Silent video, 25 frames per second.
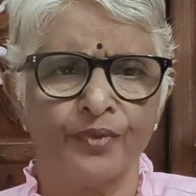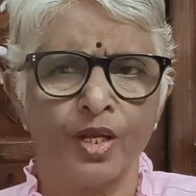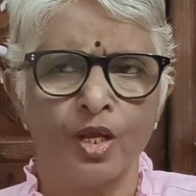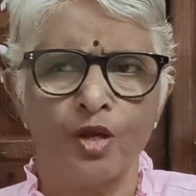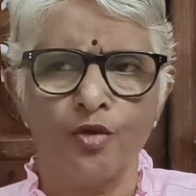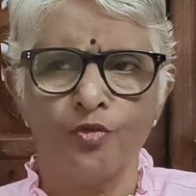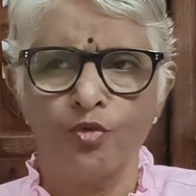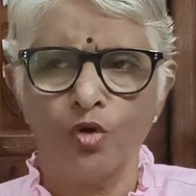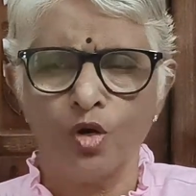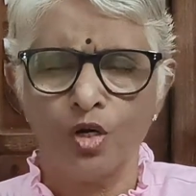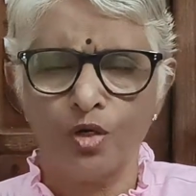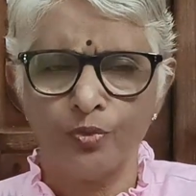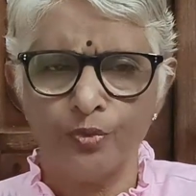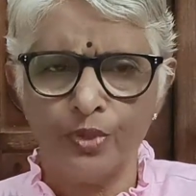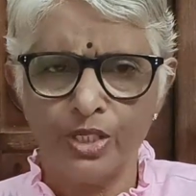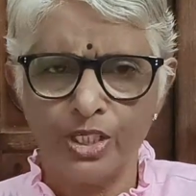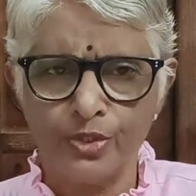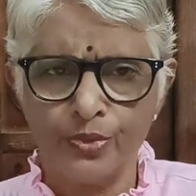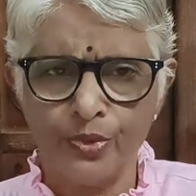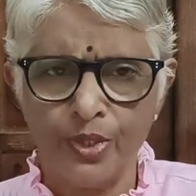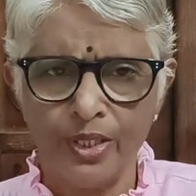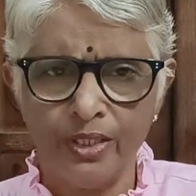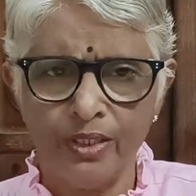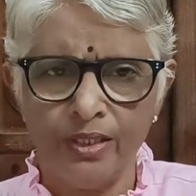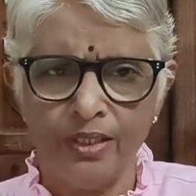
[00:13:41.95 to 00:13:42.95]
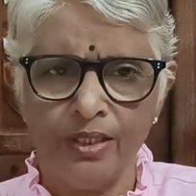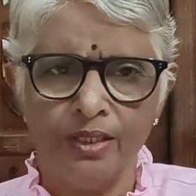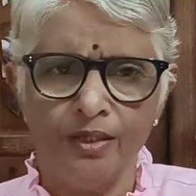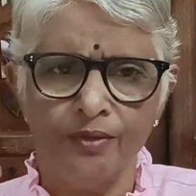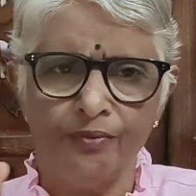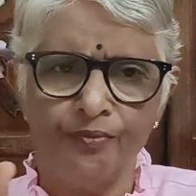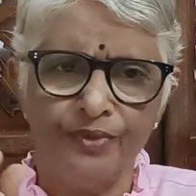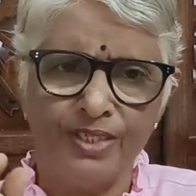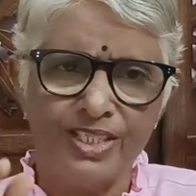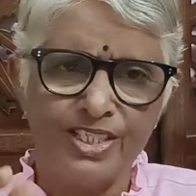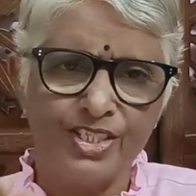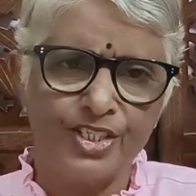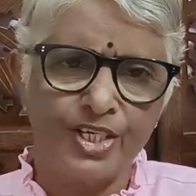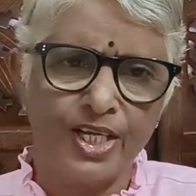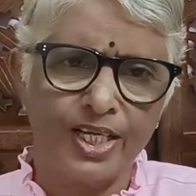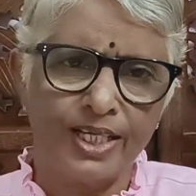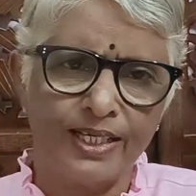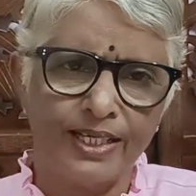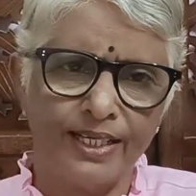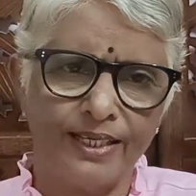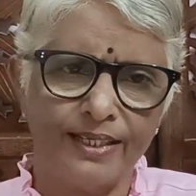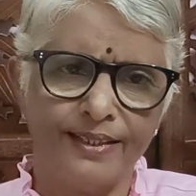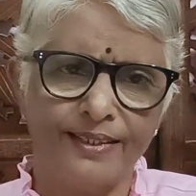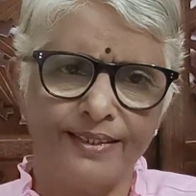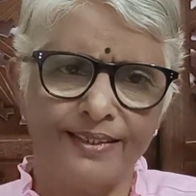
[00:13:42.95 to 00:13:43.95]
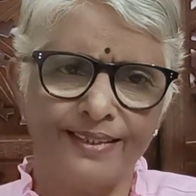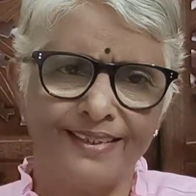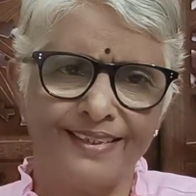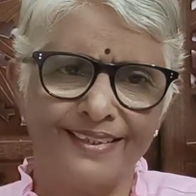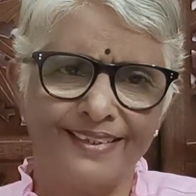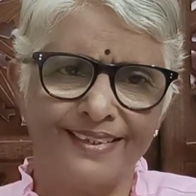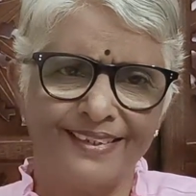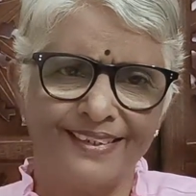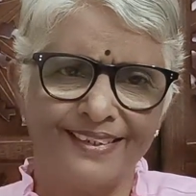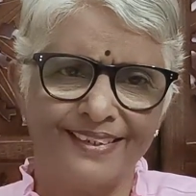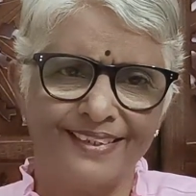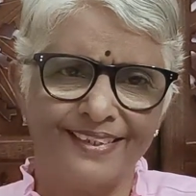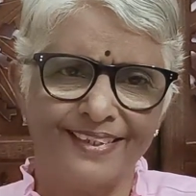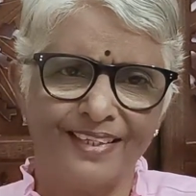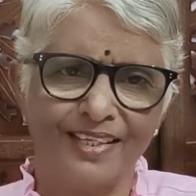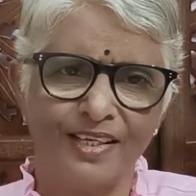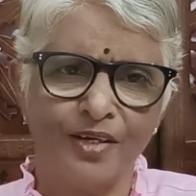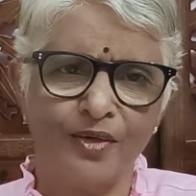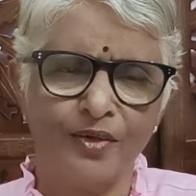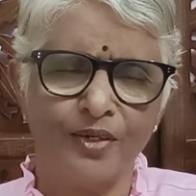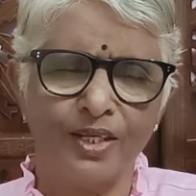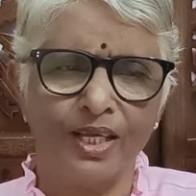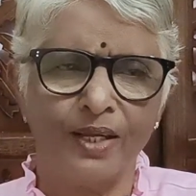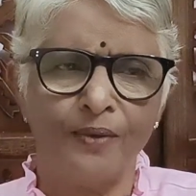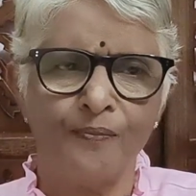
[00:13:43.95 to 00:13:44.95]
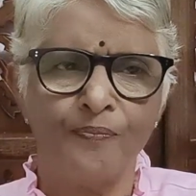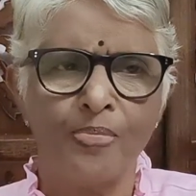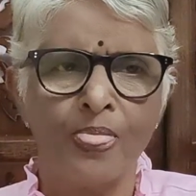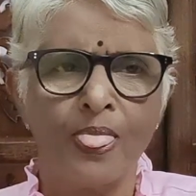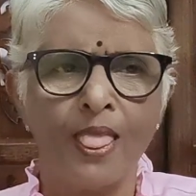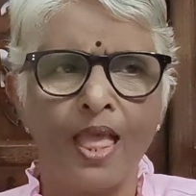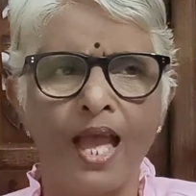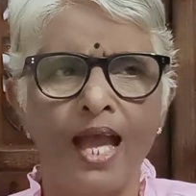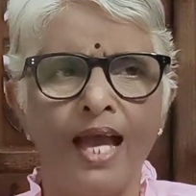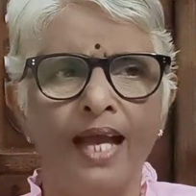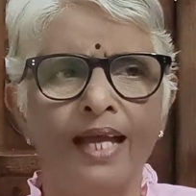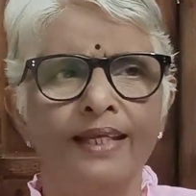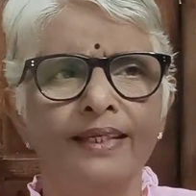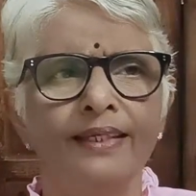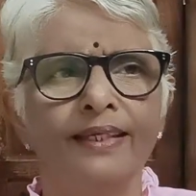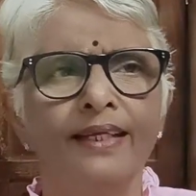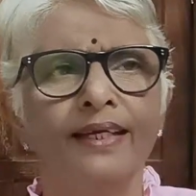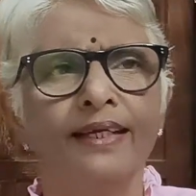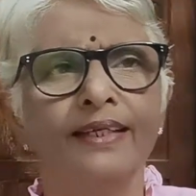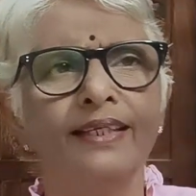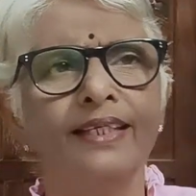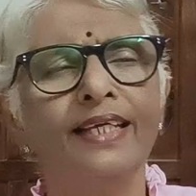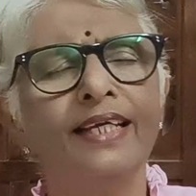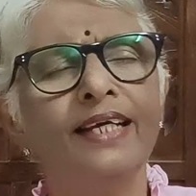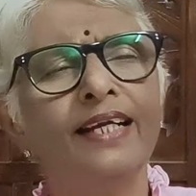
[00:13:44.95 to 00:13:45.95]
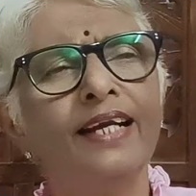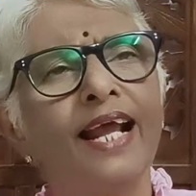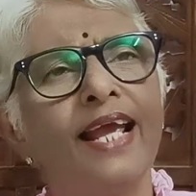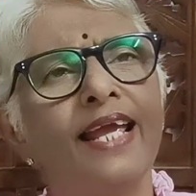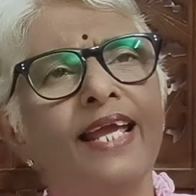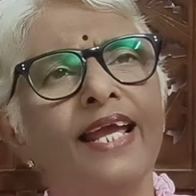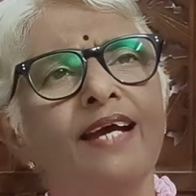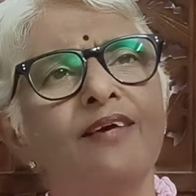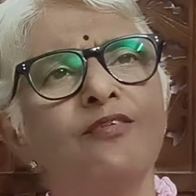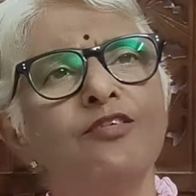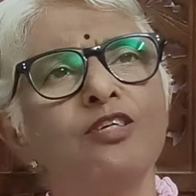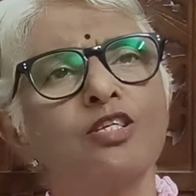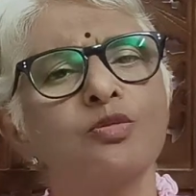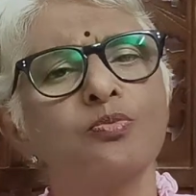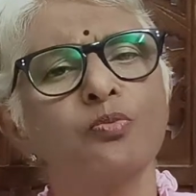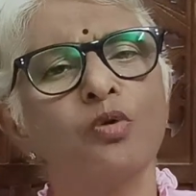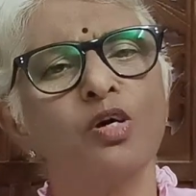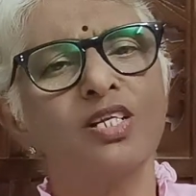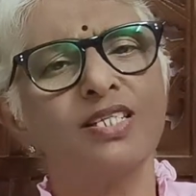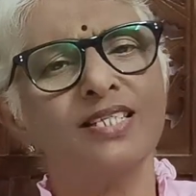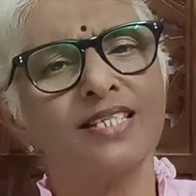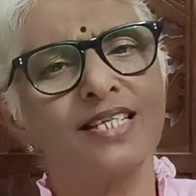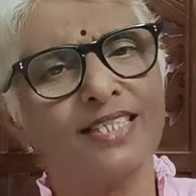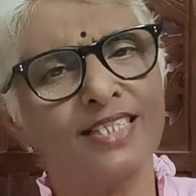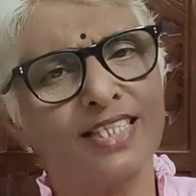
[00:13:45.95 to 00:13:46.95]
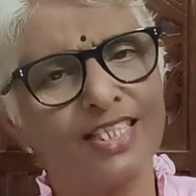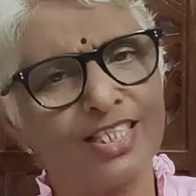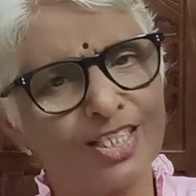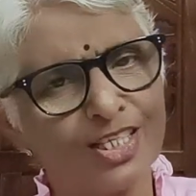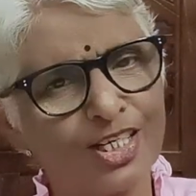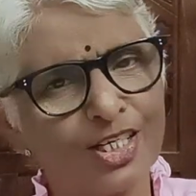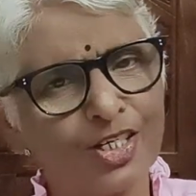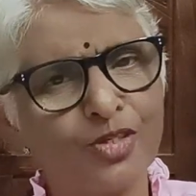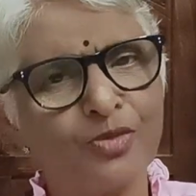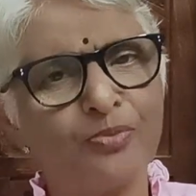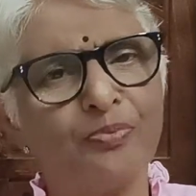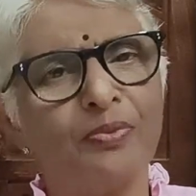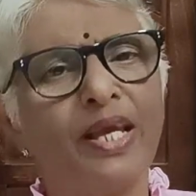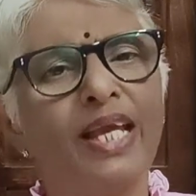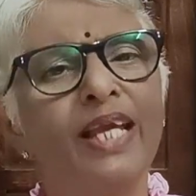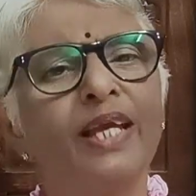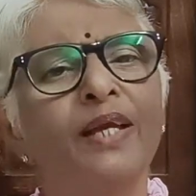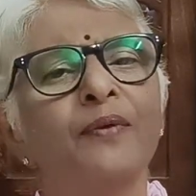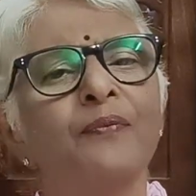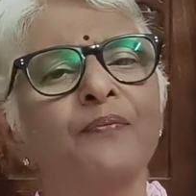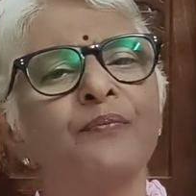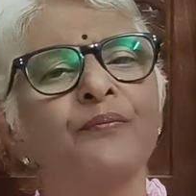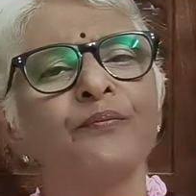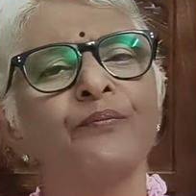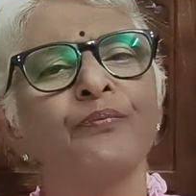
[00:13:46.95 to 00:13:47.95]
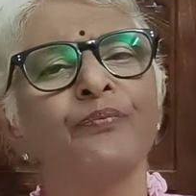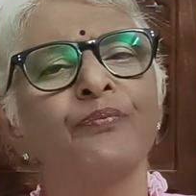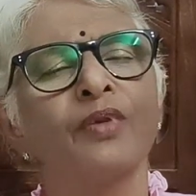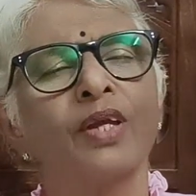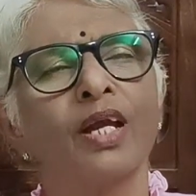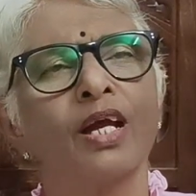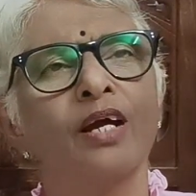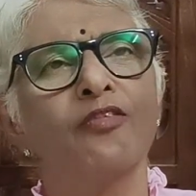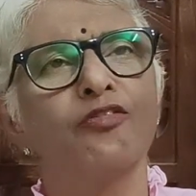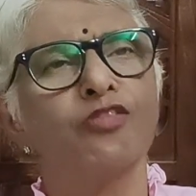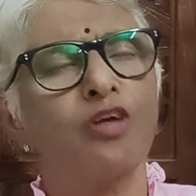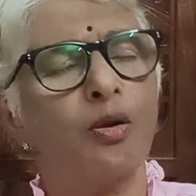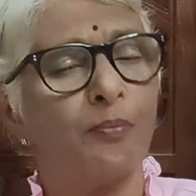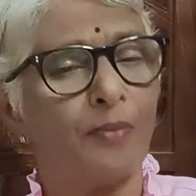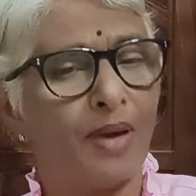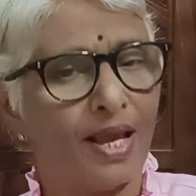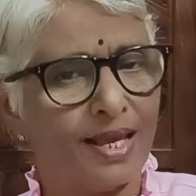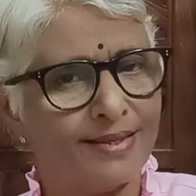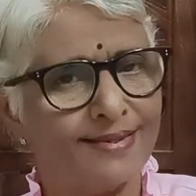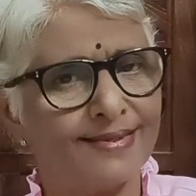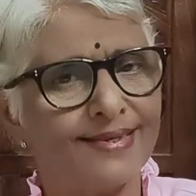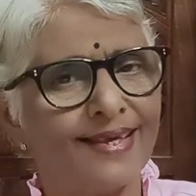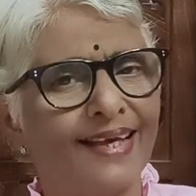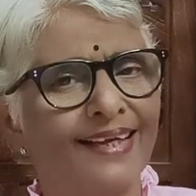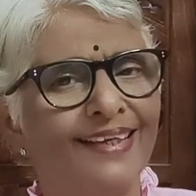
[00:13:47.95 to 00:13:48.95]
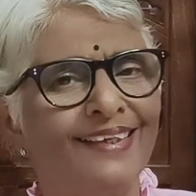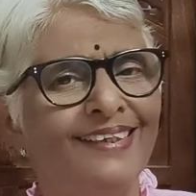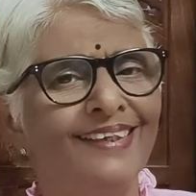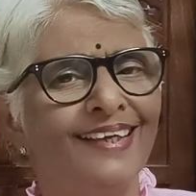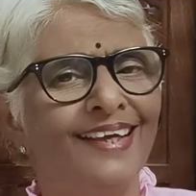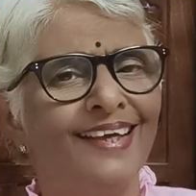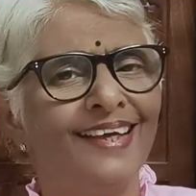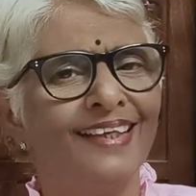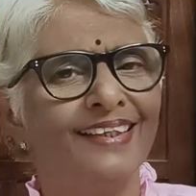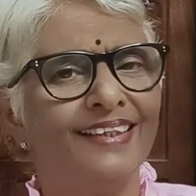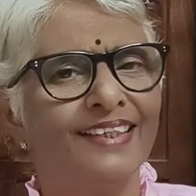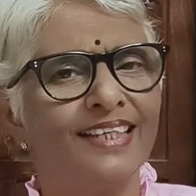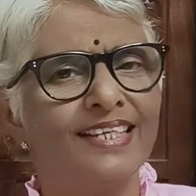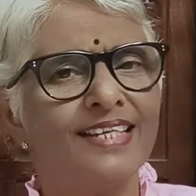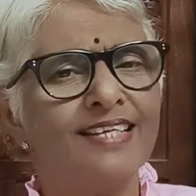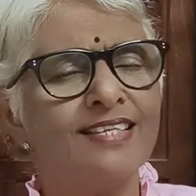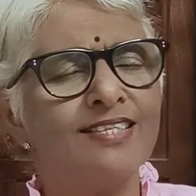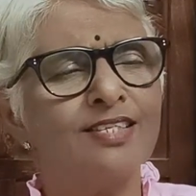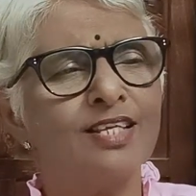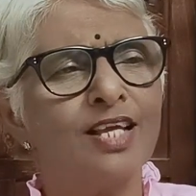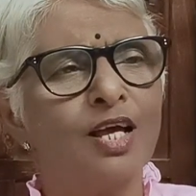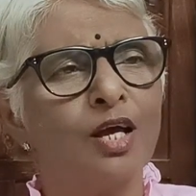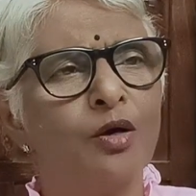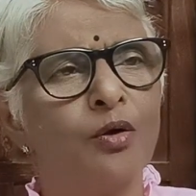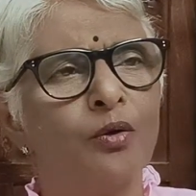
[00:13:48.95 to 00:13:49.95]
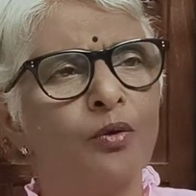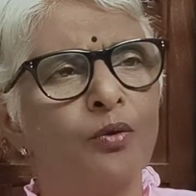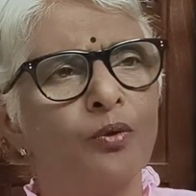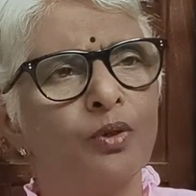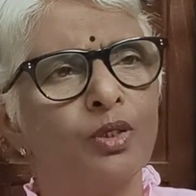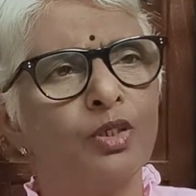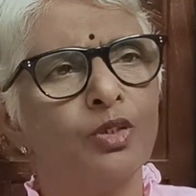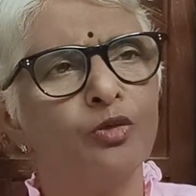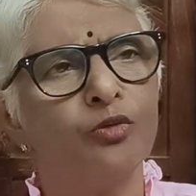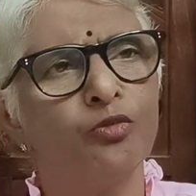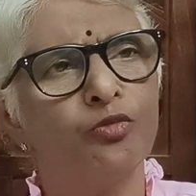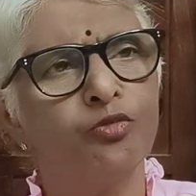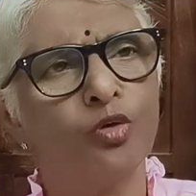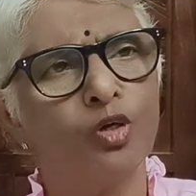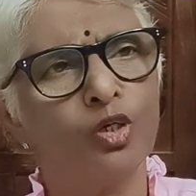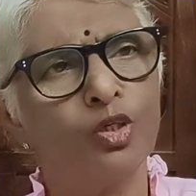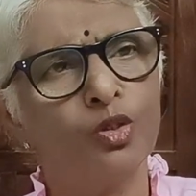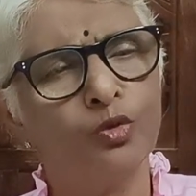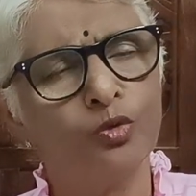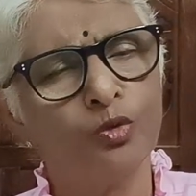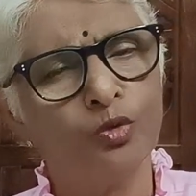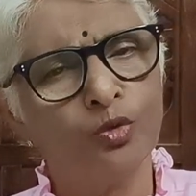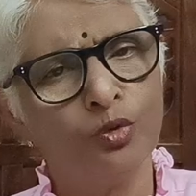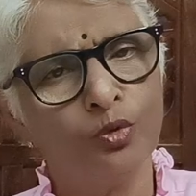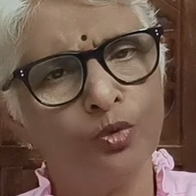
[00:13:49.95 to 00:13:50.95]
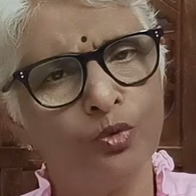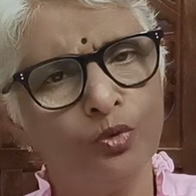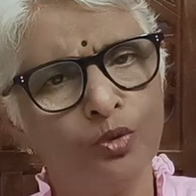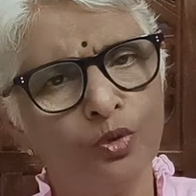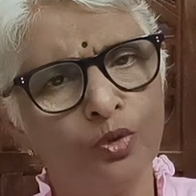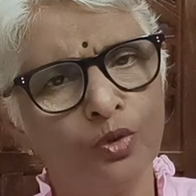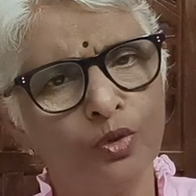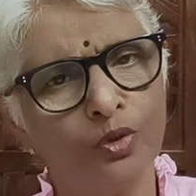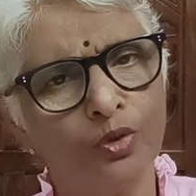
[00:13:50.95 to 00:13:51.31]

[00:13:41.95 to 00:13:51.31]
for which one, which technique. Okay, and here I have a small suggestion to make from my side. That is, you